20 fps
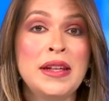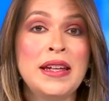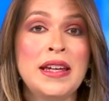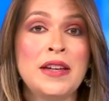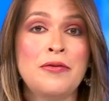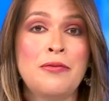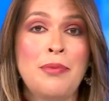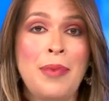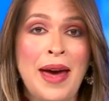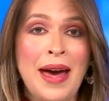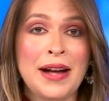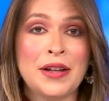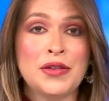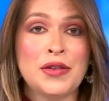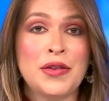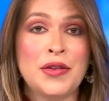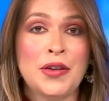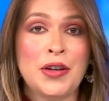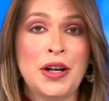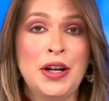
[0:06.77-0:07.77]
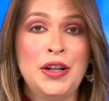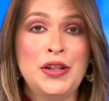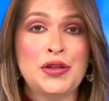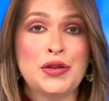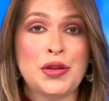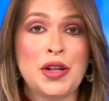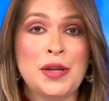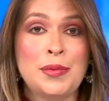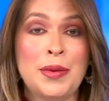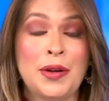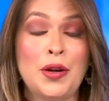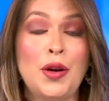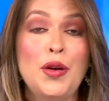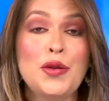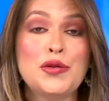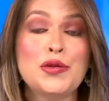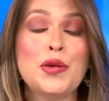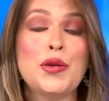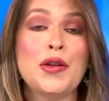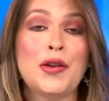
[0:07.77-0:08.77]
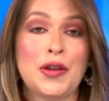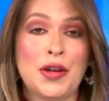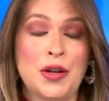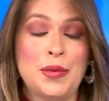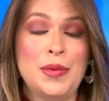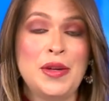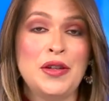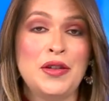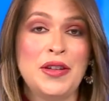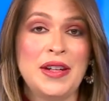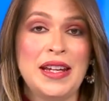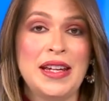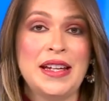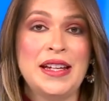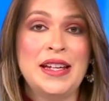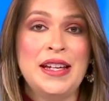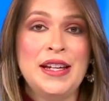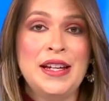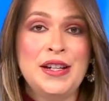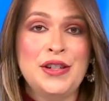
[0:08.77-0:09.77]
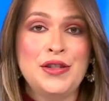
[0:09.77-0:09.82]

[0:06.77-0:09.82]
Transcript: only give back to their country but also their community.